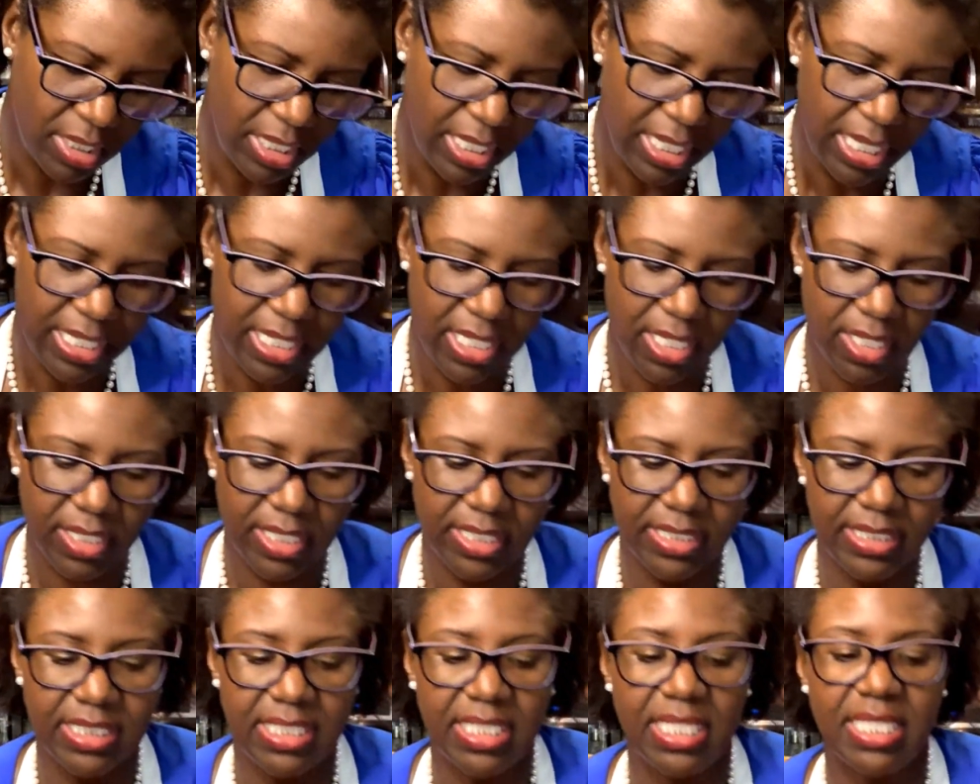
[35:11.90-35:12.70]
And y'all can
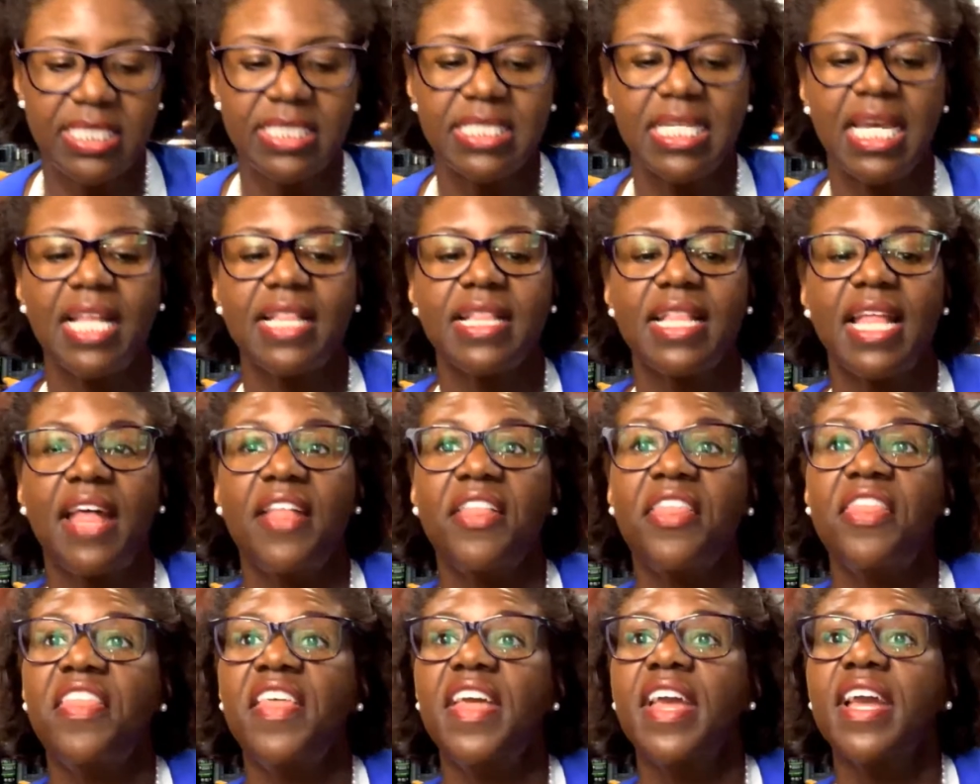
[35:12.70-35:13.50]
see it's got that
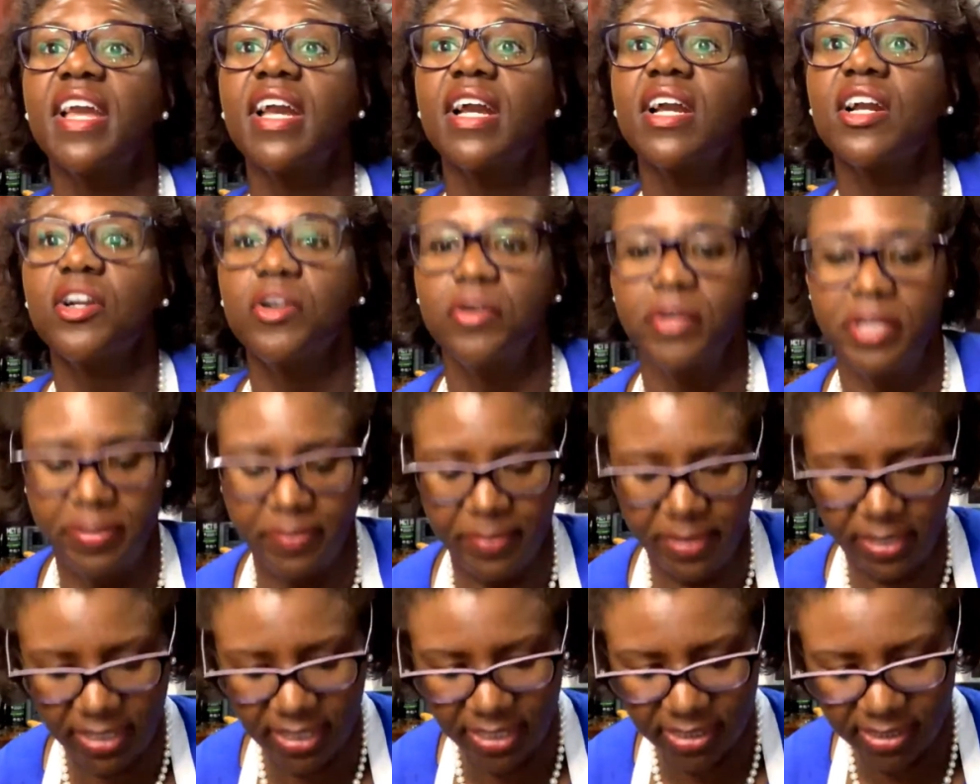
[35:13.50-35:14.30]
thick
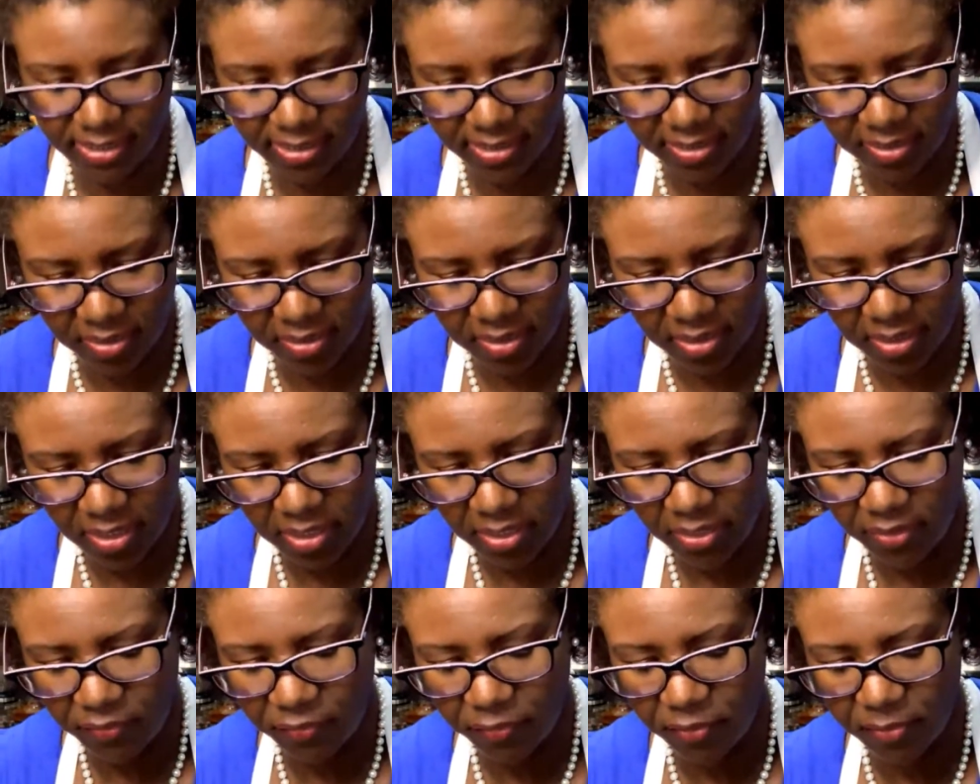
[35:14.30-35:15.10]
creaminess
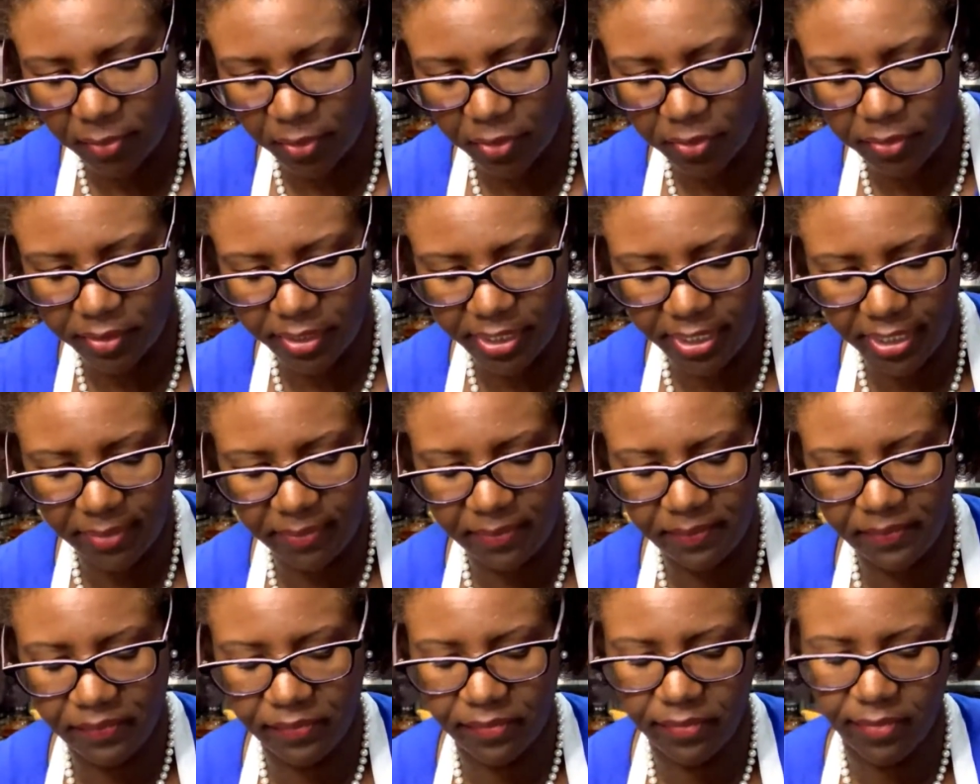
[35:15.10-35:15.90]
from
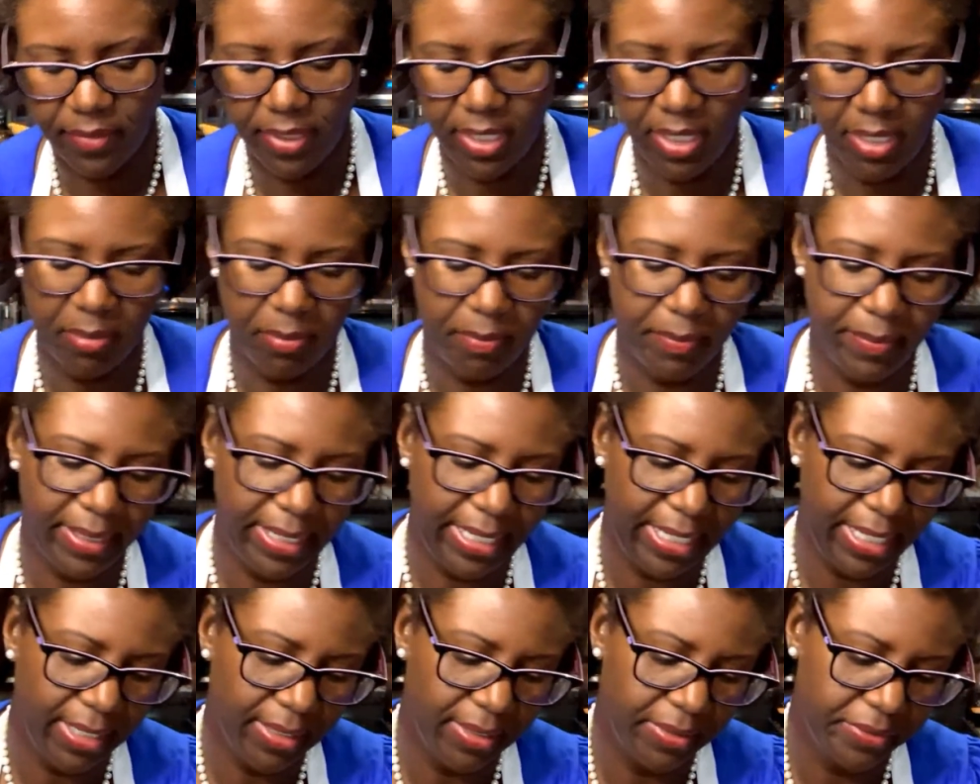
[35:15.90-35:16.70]
cream,
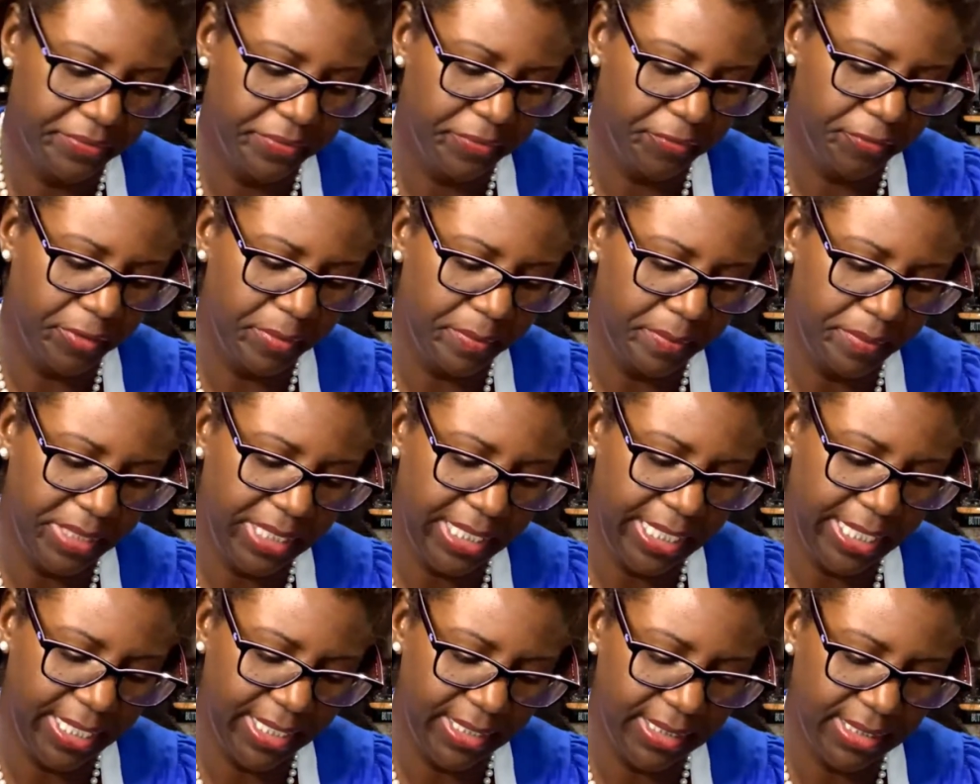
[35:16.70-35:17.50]
but from
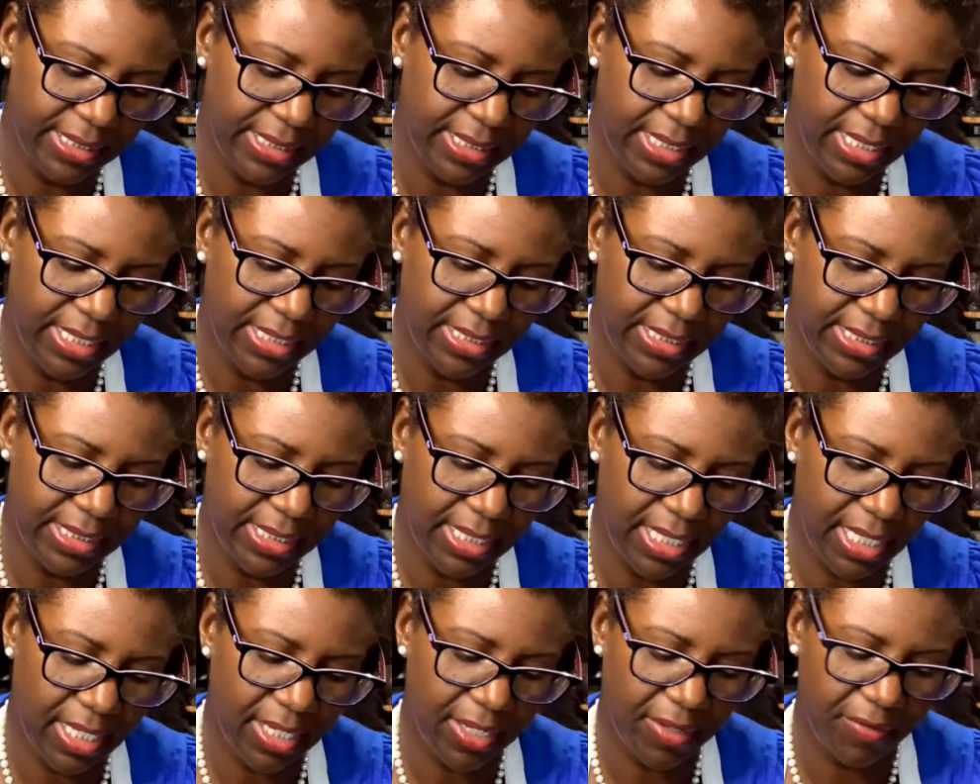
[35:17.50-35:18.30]
plants
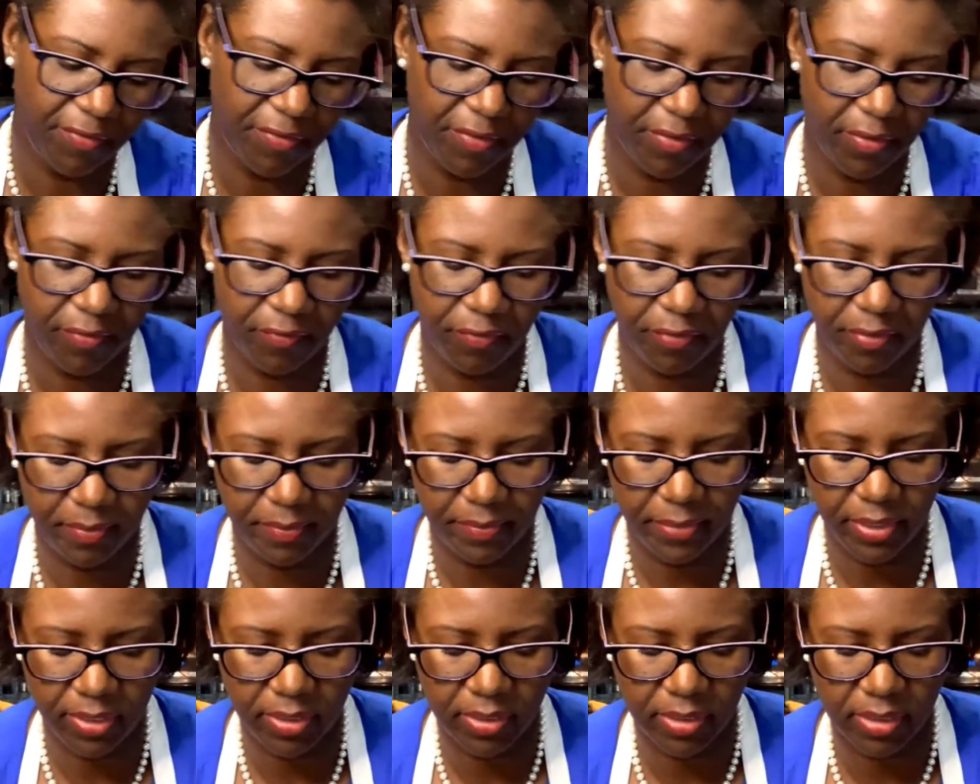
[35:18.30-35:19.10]
instead of from
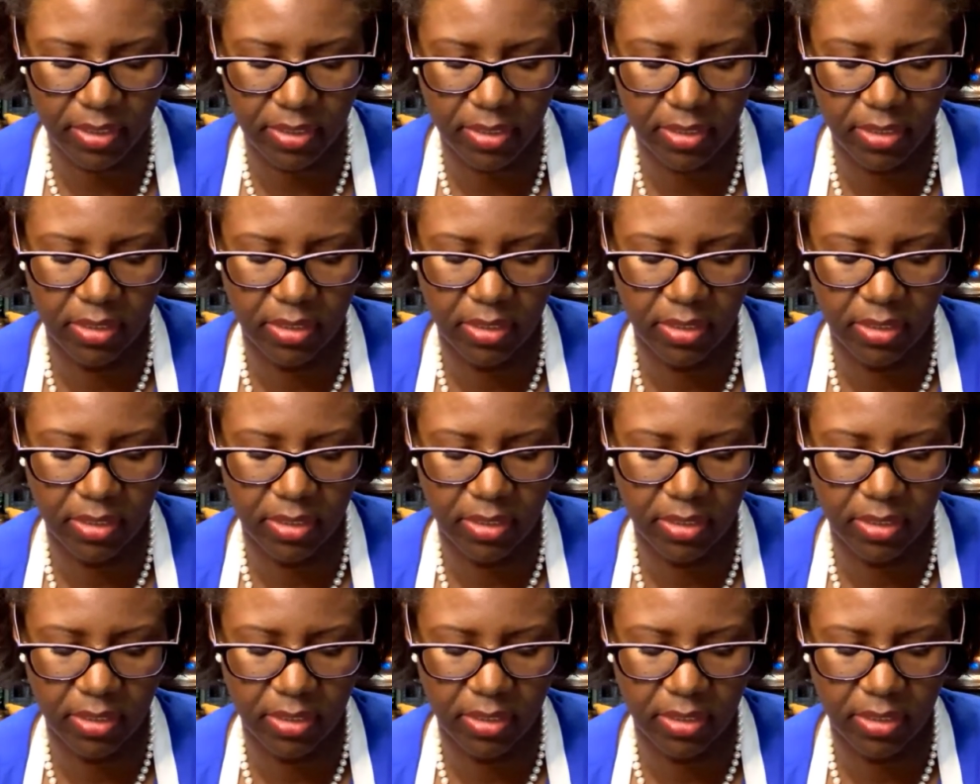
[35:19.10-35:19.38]
milk.